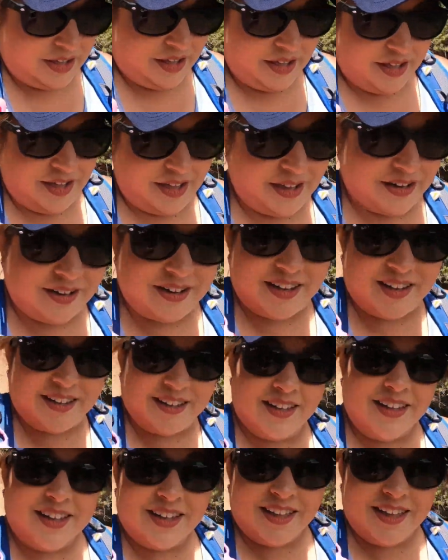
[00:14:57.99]
And I
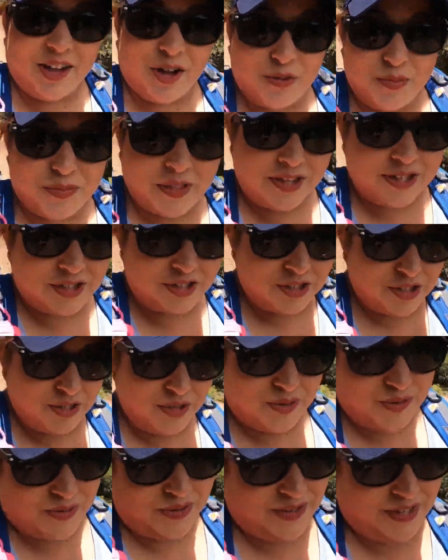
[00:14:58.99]
hope they
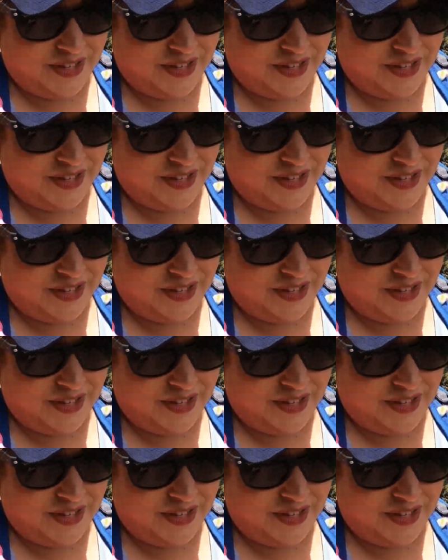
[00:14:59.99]
do.